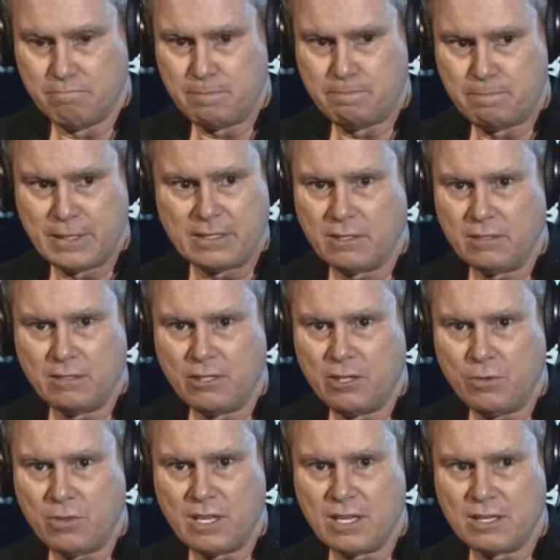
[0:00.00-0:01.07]
But
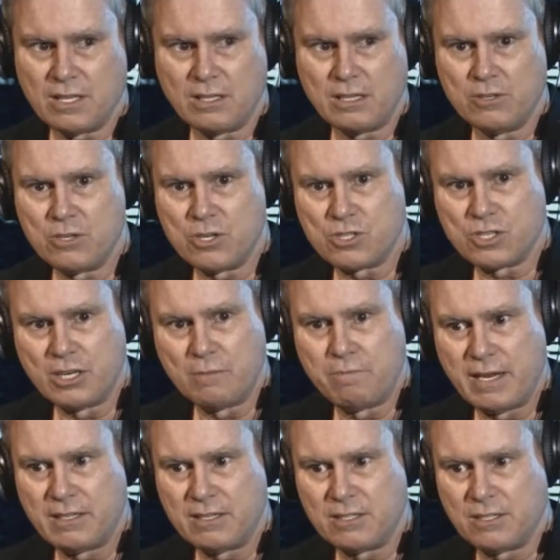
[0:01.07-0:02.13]
you think that you're just going to
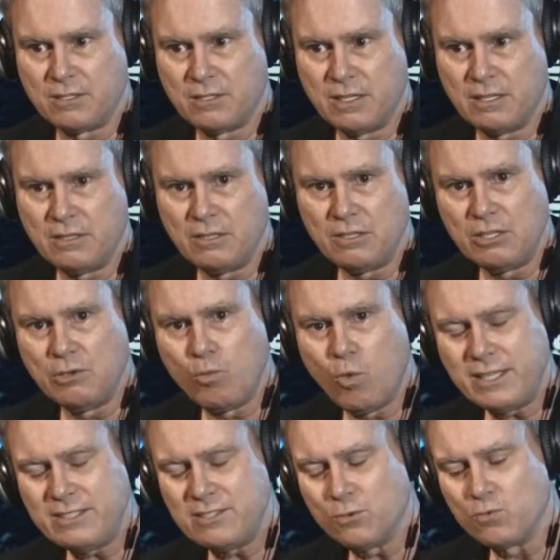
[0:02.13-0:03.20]
bend it to, you
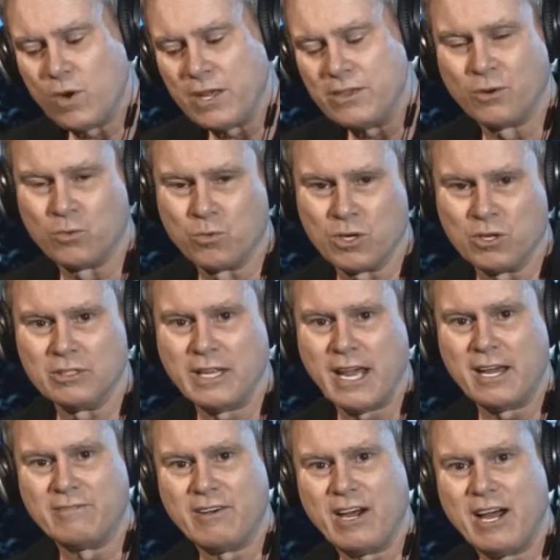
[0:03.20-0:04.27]
want to run the world
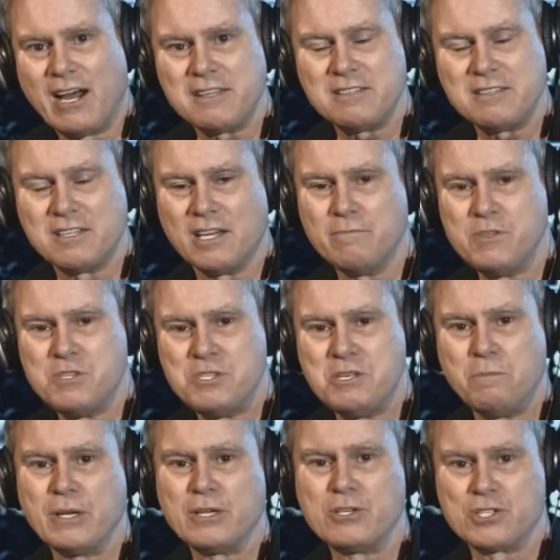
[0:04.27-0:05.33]
out of a hot tub
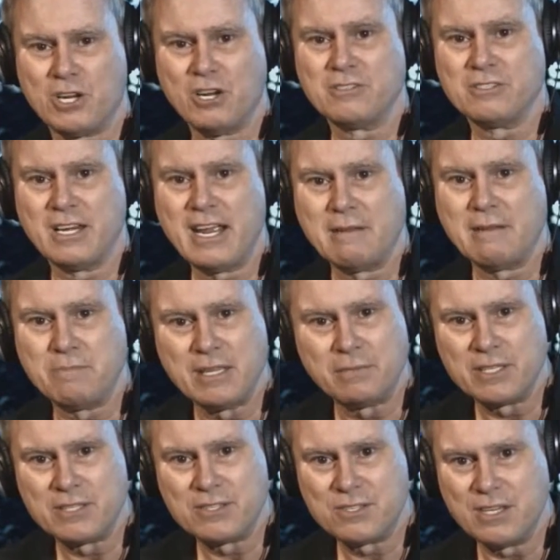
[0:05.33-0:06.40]
sipping Chardonnay,
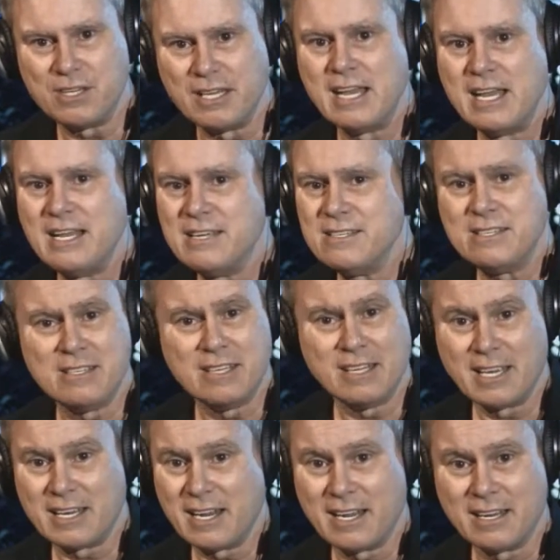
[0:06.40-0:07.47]
BBC,
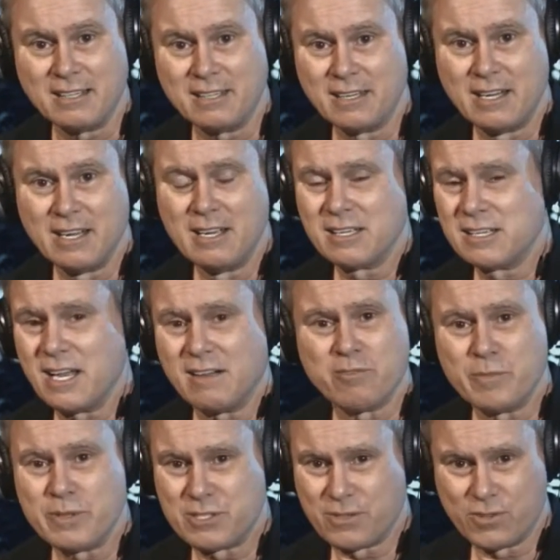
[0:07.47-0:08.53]
CNN,
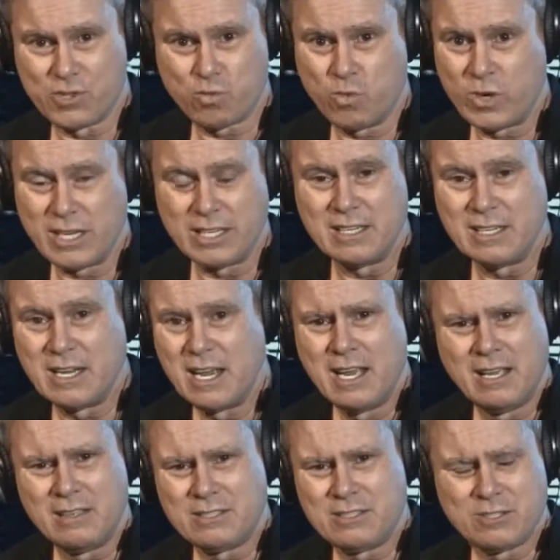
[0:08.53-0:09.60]
governments of Sweden.
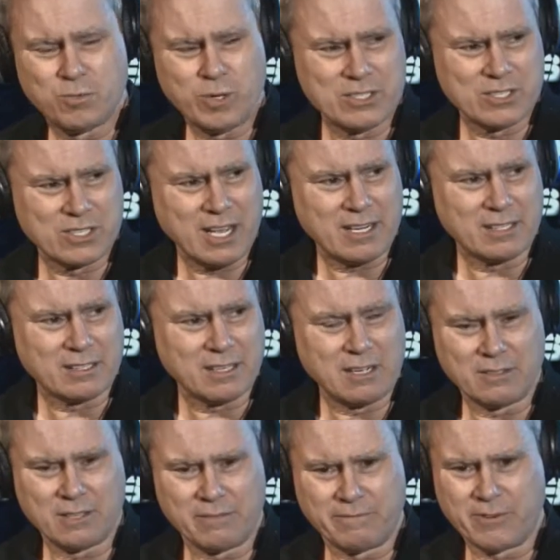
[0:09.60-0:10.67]
Sweden's got
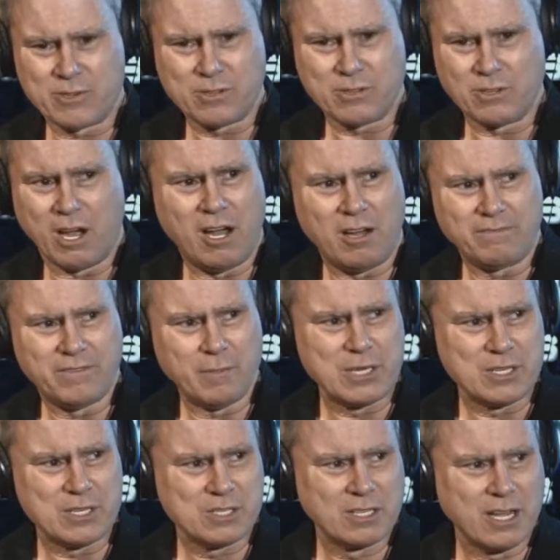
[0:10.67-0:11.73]
the first
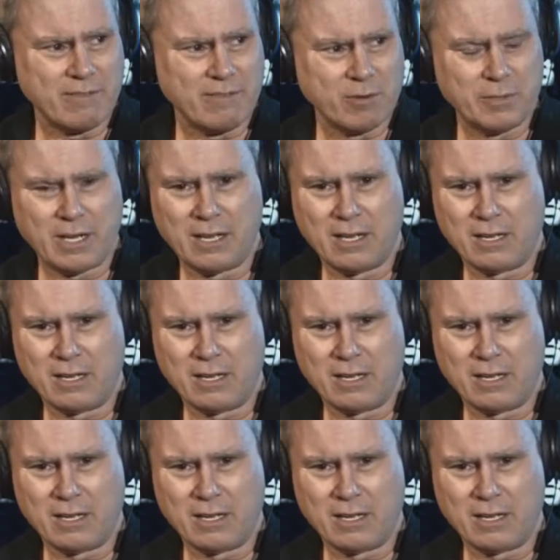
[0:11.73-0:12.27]
all-feminist government.